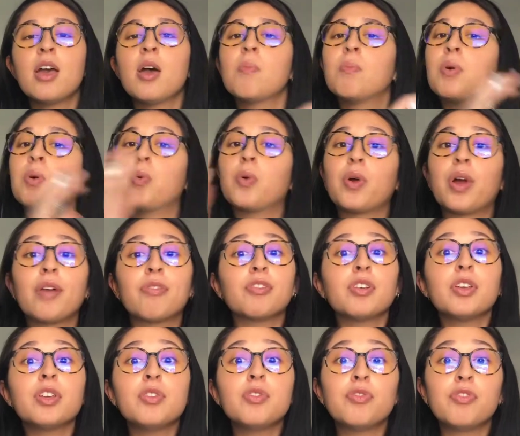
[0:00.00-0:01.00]
but wherever
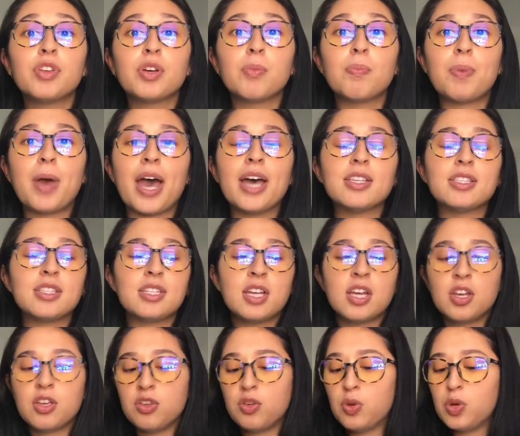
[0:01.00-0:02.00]
you feel best,
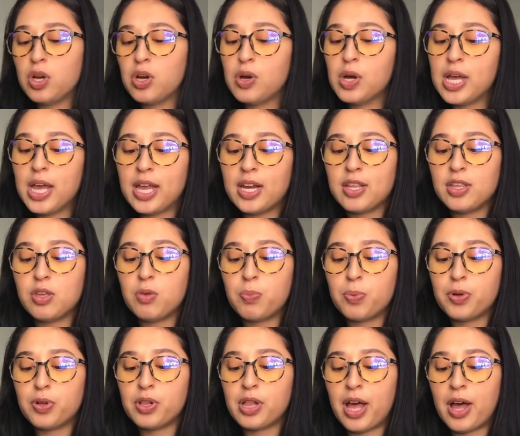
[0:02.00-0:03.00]
you go ahead and you
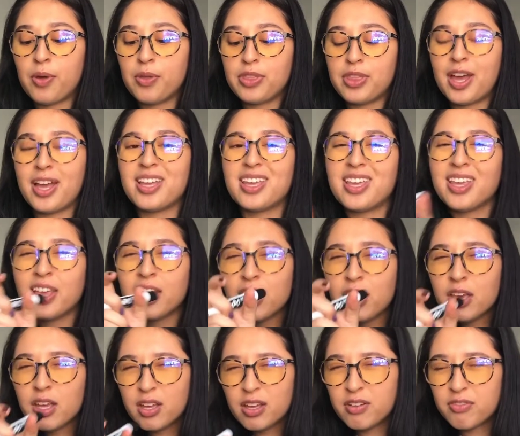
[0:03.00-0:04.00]
pull out that
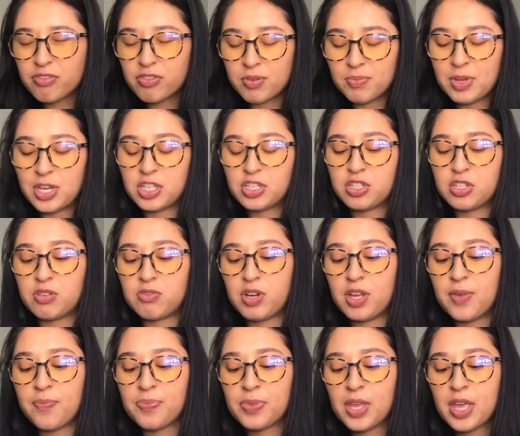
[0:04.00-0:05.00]
key information, right?